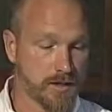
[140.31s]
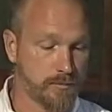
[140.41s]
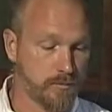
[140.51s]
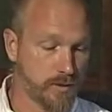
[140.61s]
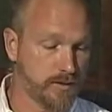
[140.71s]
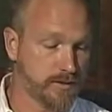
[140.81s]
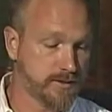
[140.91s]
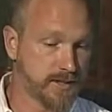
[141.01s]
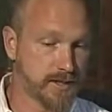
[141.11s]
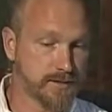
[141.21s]
a
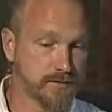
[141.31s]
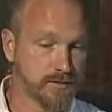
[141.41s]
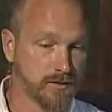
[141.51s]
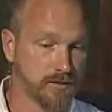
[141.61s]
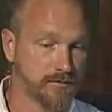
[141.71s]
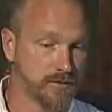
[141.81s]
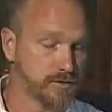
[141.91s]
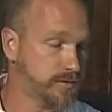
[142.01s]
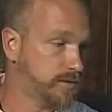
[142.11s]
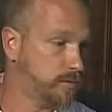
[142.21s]
breathing test, a lung
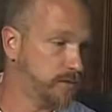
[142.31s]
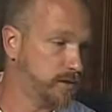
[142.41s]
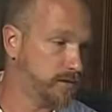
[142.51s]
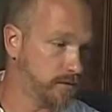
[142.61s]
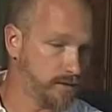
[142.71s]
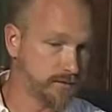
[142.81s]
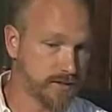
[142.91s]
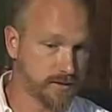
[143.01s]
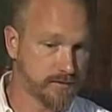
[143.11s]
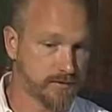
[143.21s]
function COPD lung
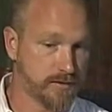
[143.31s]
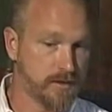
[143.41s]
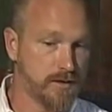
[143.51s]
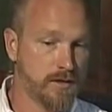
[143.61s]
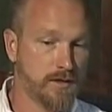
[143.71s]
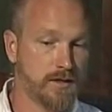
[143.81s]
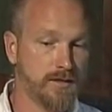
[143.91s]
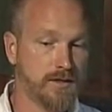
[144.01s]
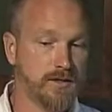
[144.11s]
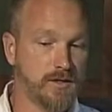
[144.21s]
test,
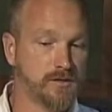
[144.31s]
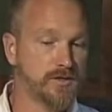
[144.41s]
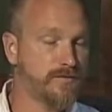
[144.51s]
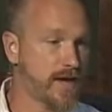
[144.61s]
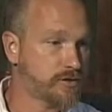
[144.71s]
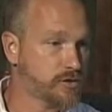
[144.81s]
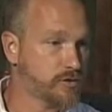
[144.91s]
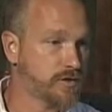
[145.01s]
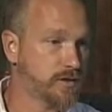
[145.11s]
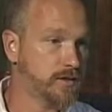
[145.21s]
and then Douglas
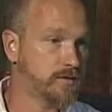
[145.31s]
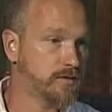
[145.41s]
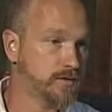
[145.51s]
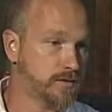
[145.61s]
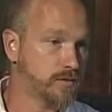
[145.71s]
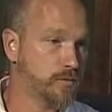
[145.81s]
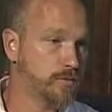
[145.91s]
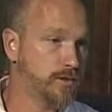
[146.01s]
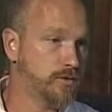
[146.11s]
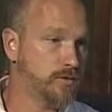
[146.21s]
Vascular Center
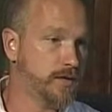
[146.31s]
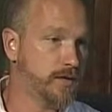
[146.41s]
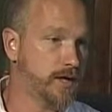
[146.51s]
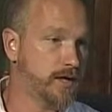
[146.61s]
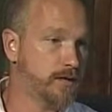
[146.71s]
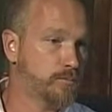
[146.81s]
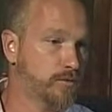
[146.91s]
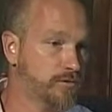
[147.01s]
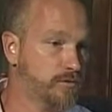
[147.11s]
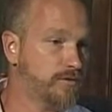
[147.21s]
will be doing a
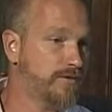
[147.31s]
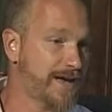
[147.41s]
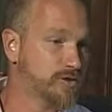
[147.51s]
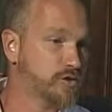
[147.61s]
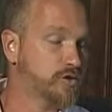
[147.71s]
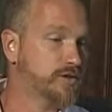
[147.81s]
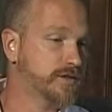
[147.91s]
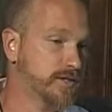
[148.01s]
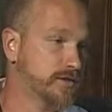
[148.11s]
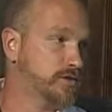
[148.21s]
peripheral vascular
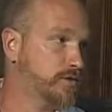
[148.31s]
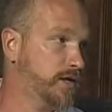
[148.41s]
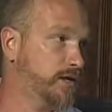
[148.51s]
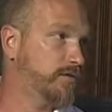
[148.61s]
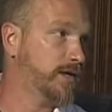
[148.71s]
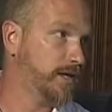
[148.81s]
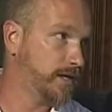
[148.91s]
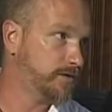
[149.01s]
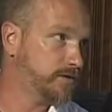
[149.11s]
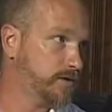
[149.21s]
disease screening on the
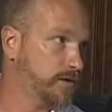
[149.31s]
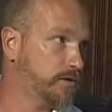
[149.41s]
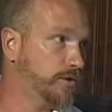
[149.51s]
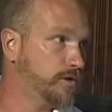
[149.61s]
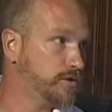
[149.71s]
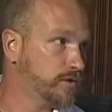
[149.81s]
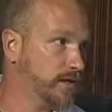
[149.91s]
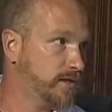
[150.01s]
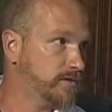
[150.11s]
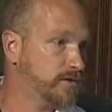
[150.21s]
legs. So they'll look at your
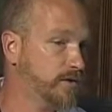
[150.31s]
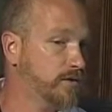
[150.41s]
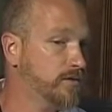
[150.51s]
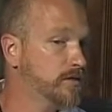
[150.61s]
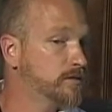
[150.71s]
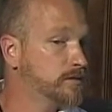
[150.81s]
legs and go,